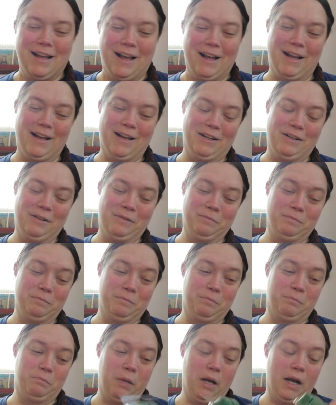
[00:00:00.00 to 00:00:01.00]
Um,
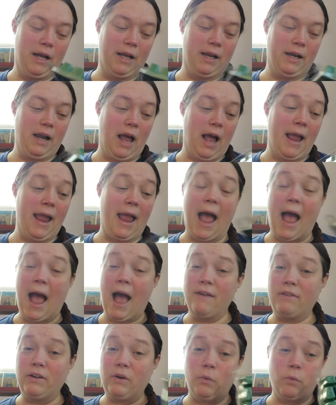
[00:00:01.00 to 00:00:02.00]
but I
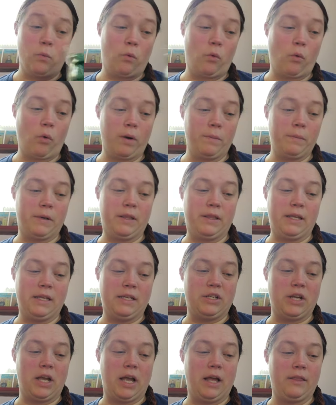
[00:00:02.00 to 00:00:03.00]
haven't warmed
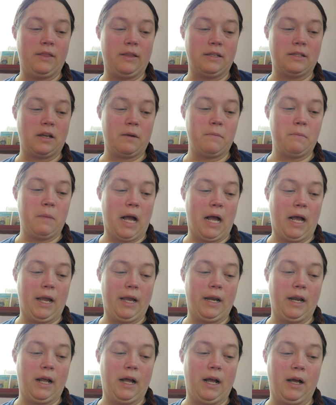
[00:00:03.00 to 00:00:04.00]
these yet. These are
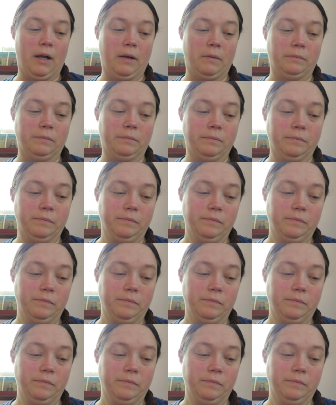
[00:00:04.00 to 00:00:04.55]
mine. Um,